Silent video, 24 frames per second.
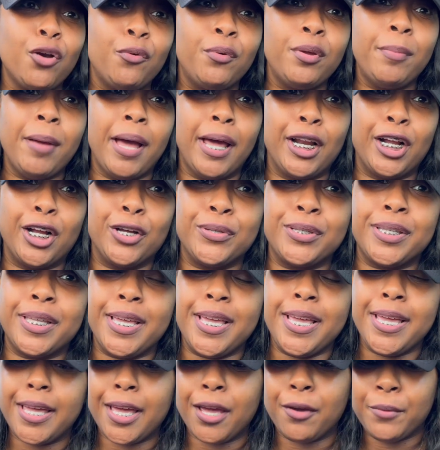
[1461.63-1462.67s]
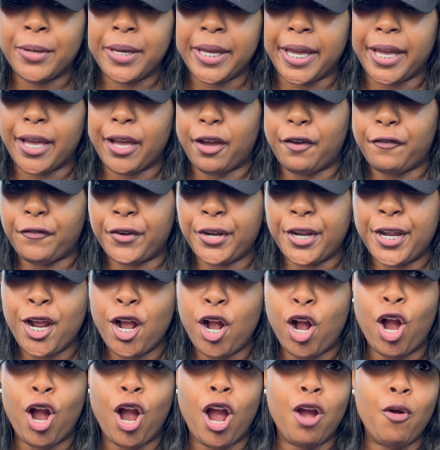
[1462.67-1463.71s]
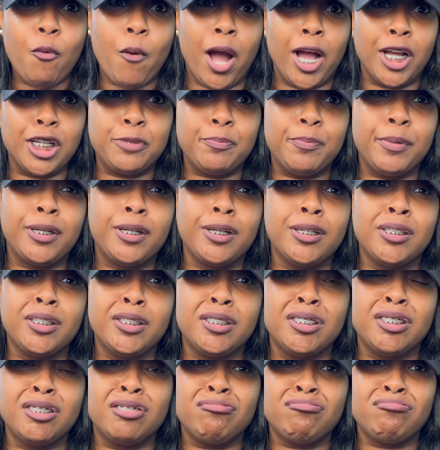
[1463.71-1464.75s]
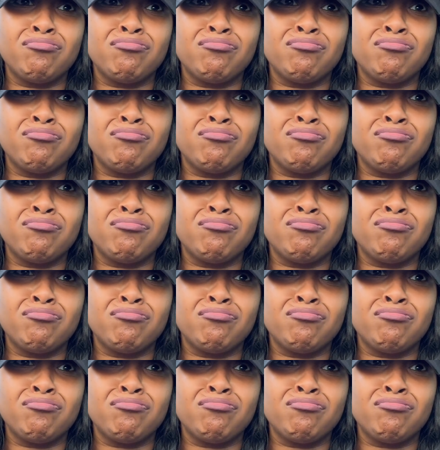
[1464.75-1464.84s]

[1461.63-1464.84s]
we about to go see, can we get a free car wash? Because,